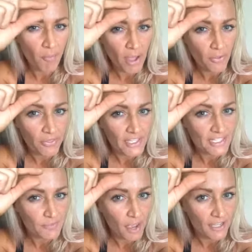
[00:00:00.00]
About
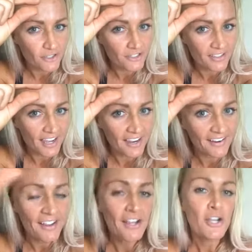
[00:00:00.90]
this much,
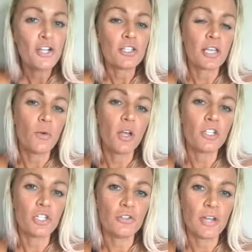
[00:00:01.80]
okay? So I
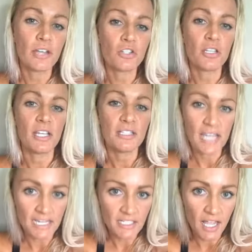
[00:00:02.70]
want you to actually like
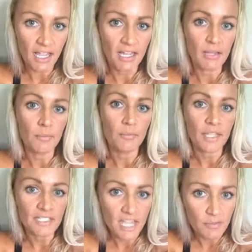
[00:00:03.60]
take time,
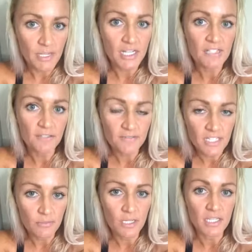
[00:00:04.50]
like 10 minutes, 15